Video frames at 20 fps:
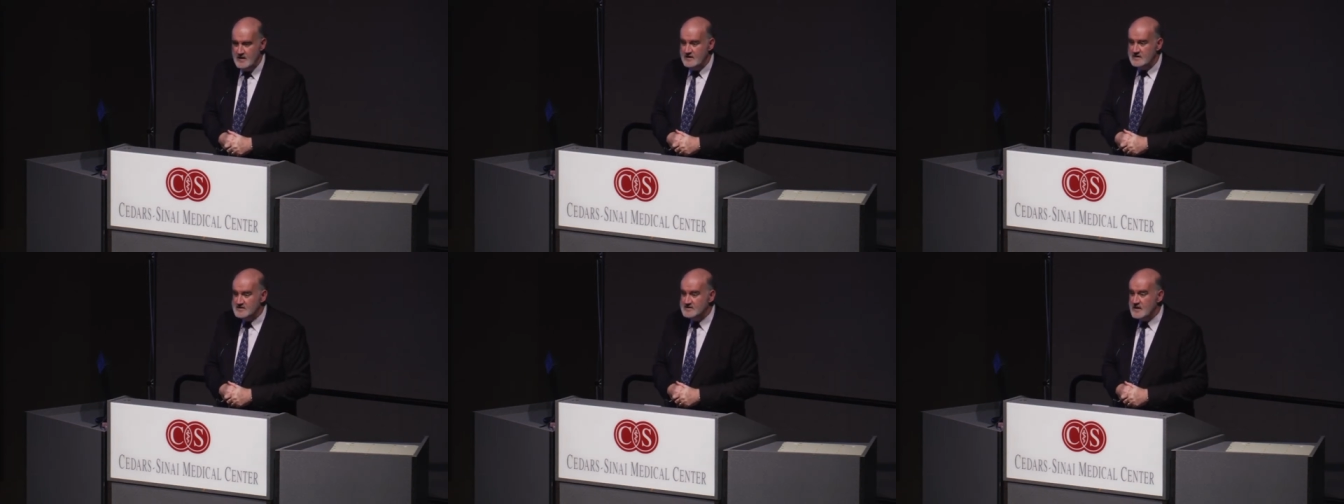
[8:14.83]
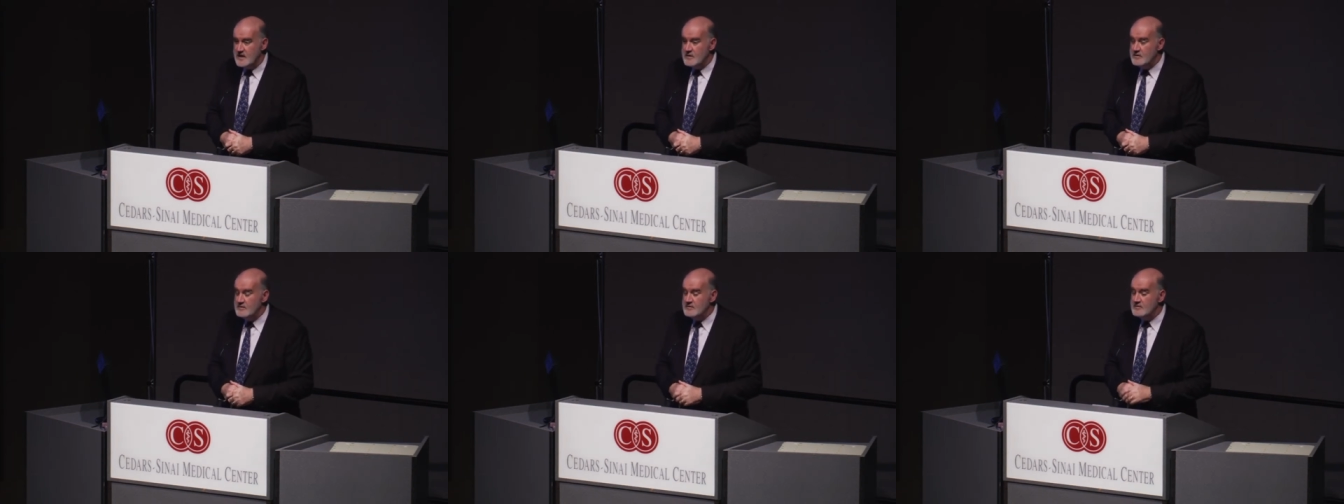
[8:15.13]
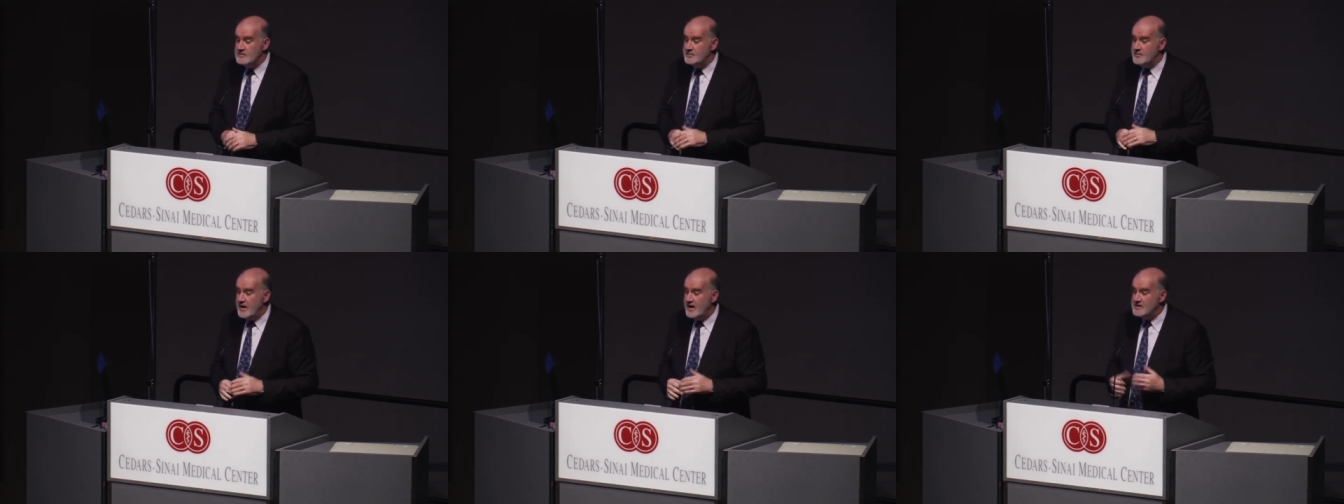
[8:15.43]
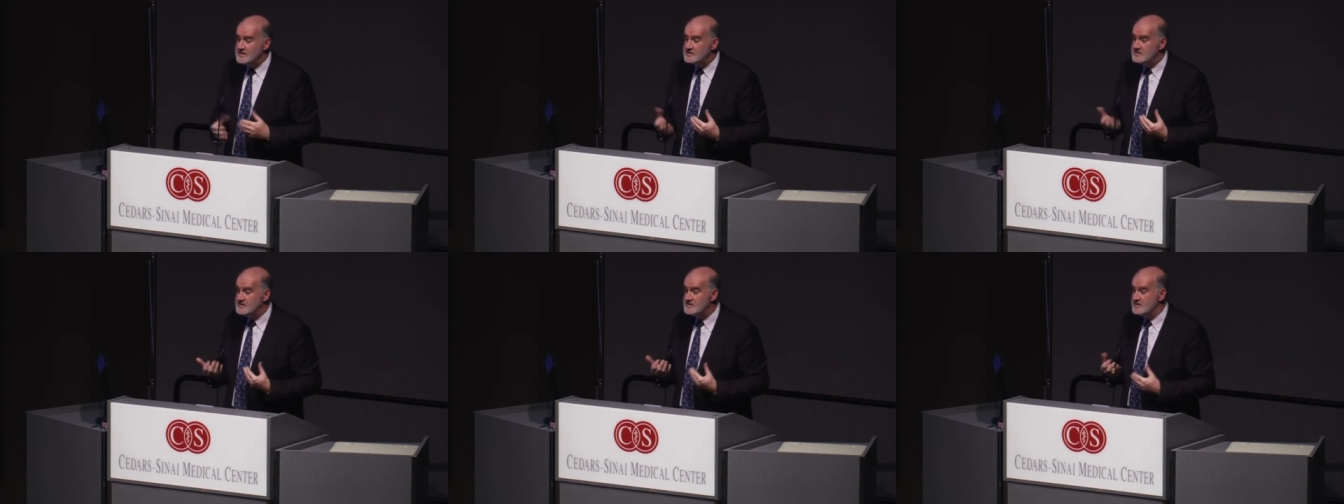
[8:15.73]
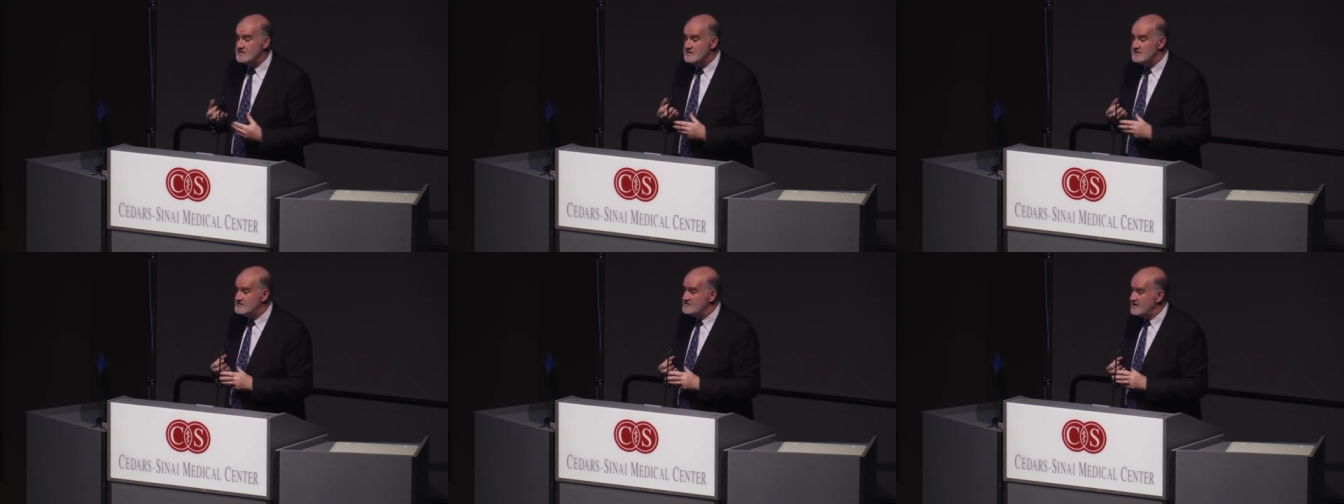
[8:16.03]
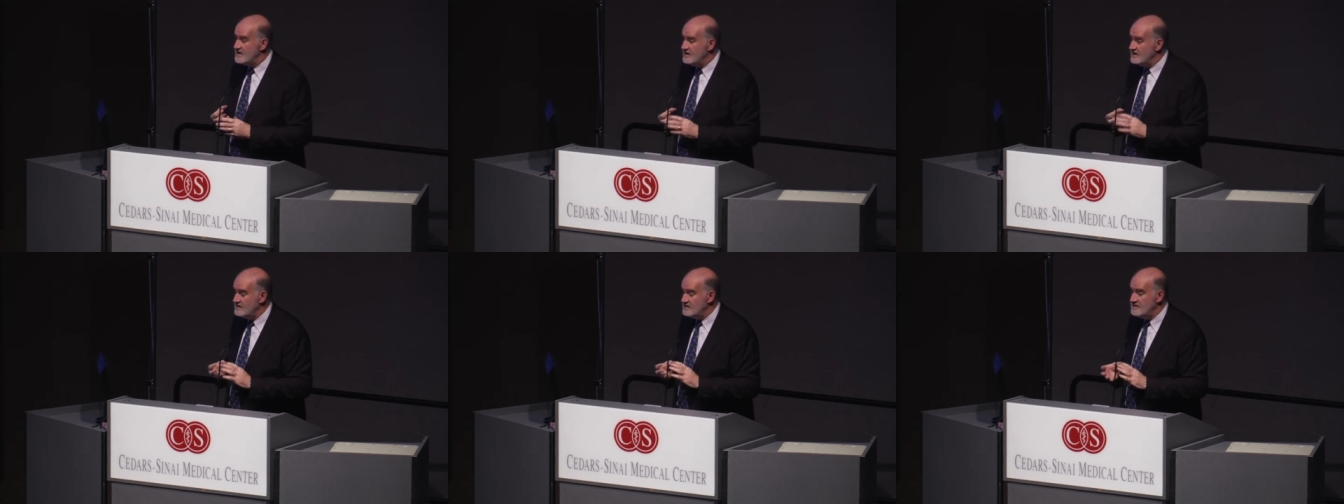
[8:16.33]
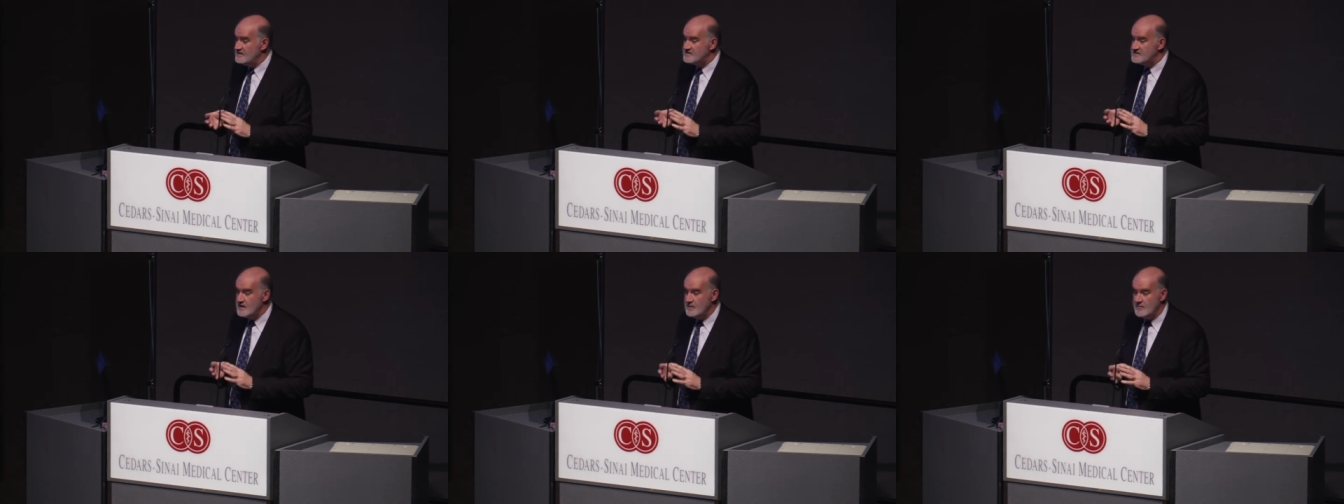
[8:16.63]
So patients in this setting
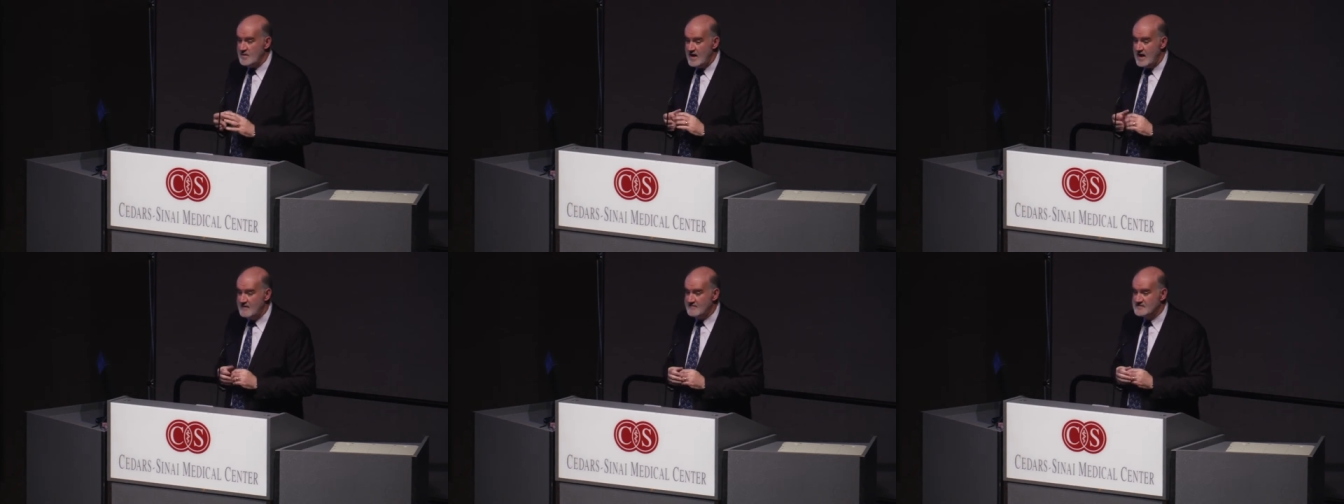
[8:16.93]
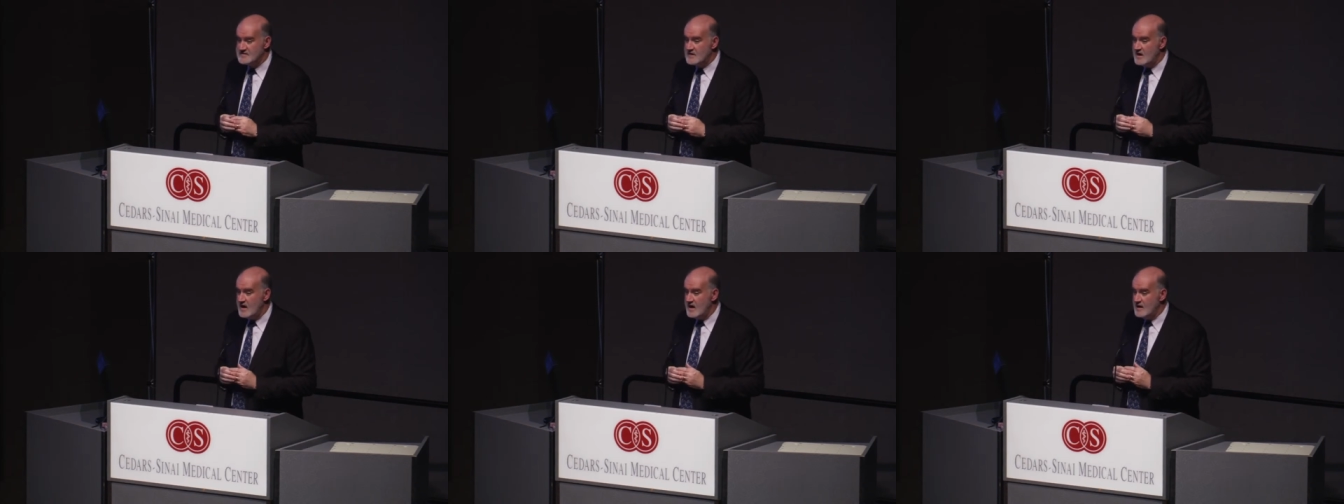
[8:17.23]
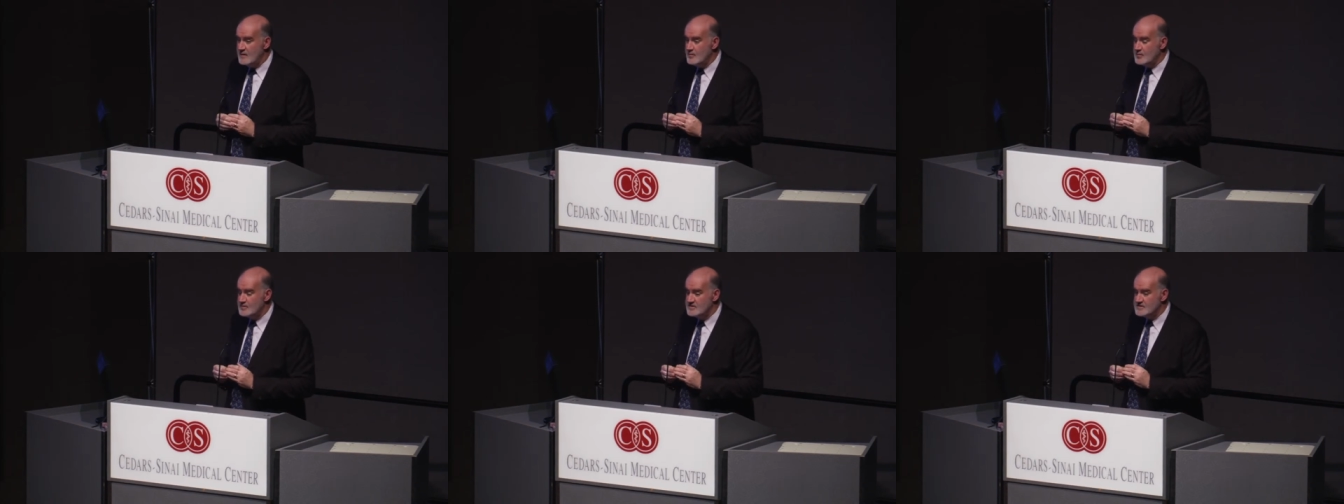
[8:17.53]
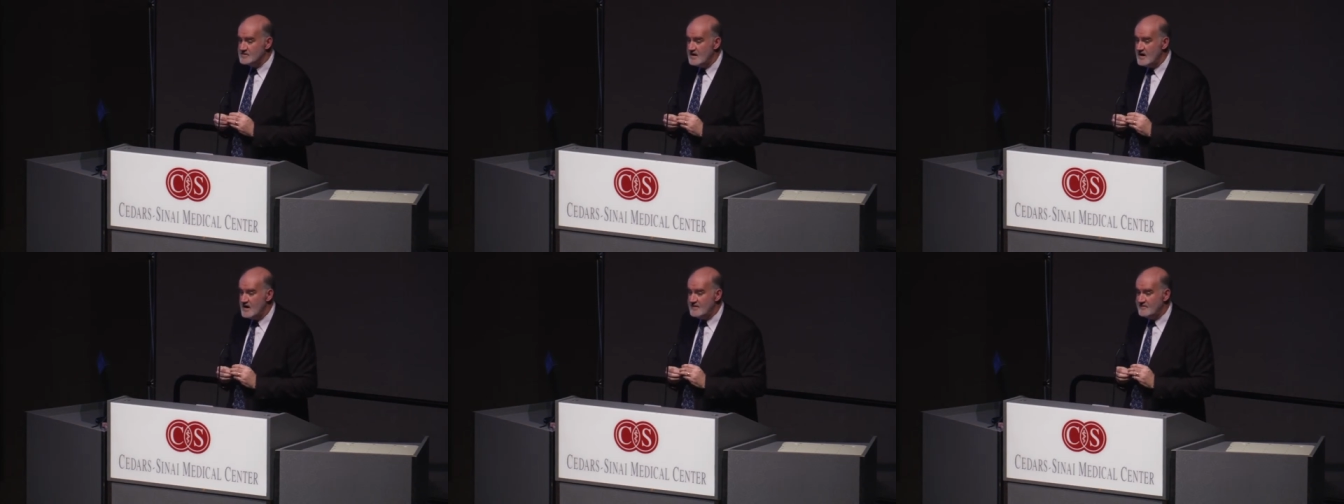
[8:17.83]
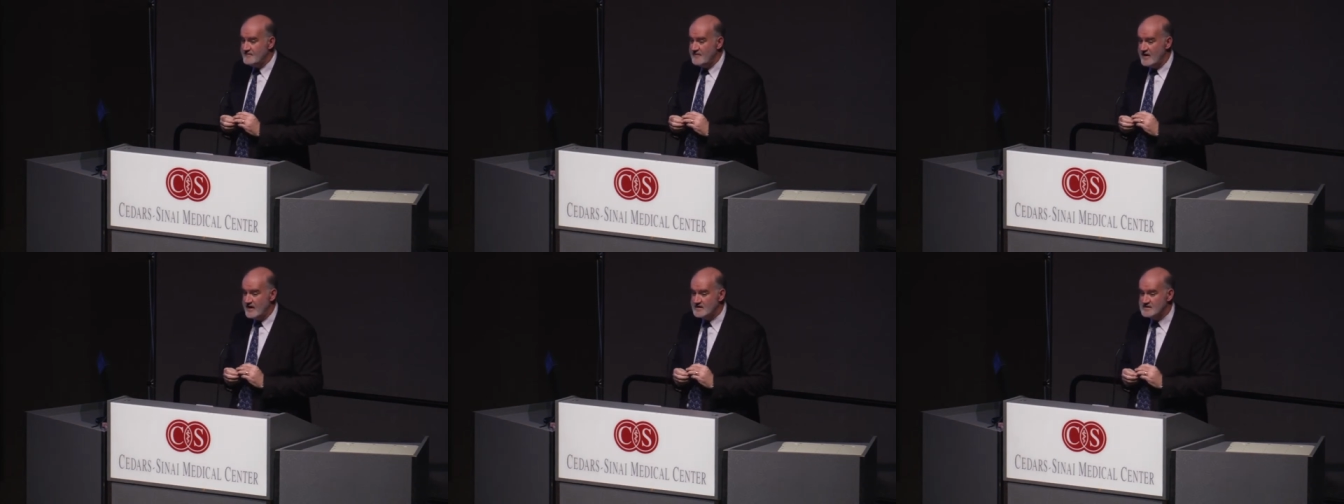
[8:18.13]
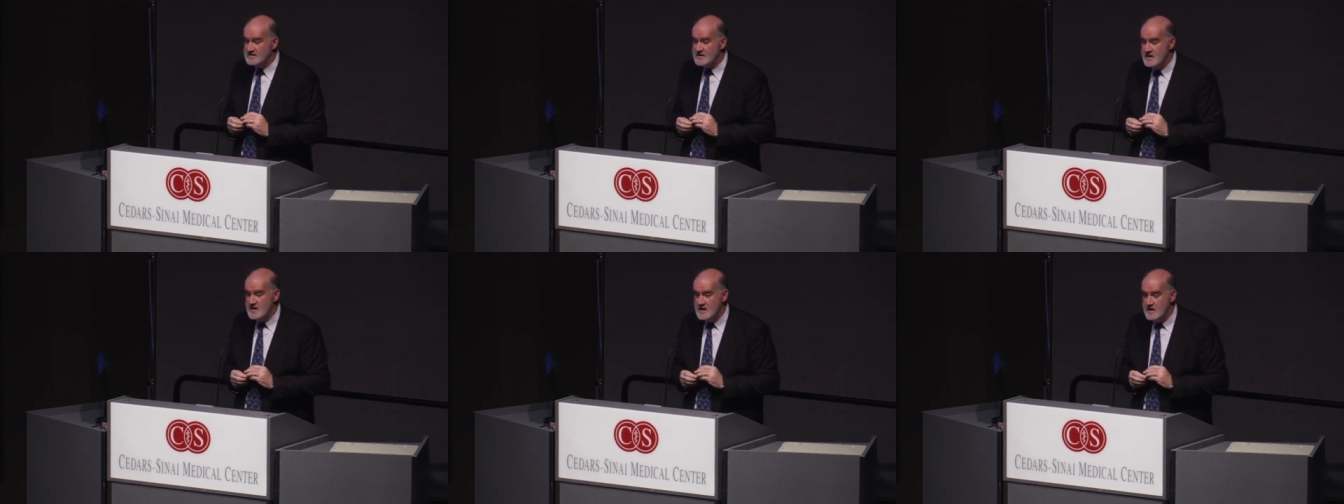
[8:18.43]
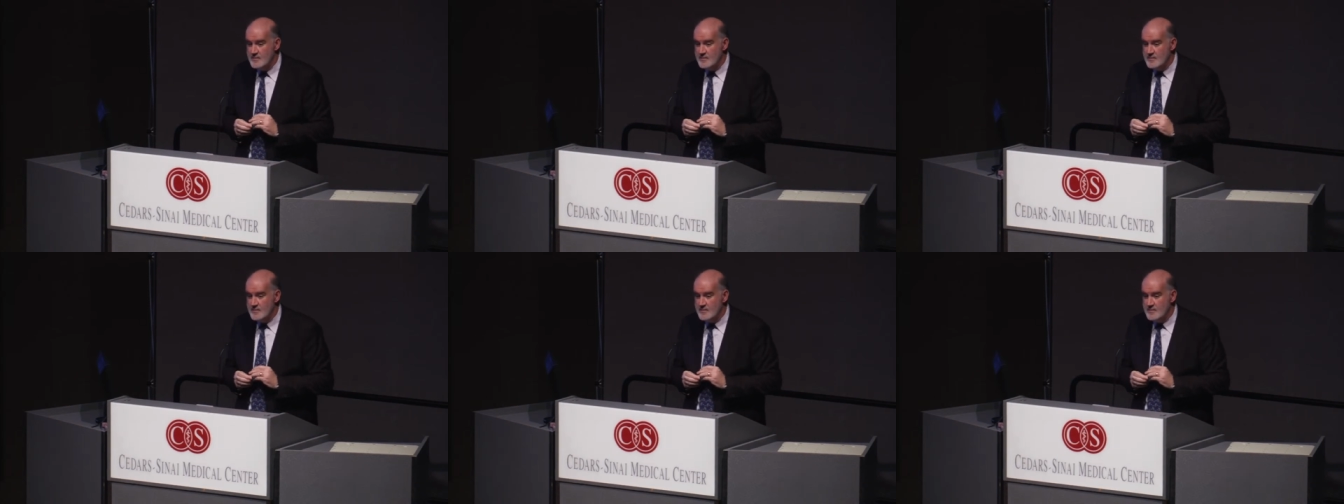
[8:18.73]
did seem to have slightly more side effects,